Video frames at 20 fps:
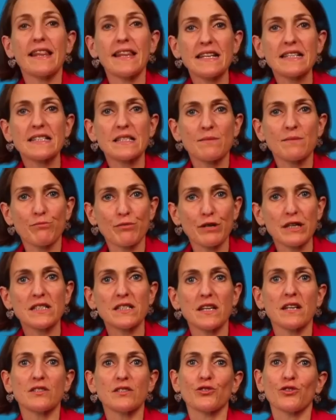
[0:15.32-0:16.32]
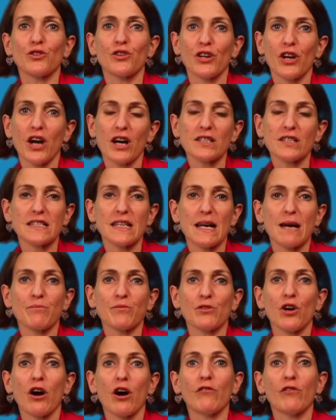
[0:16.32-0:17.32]
This brings us to the concept
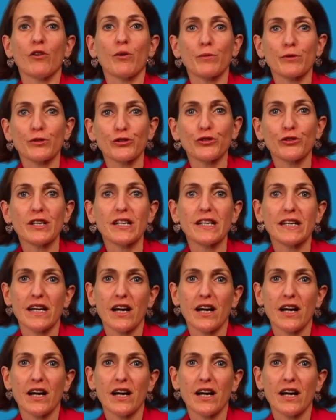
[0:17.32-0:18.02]
of opportunity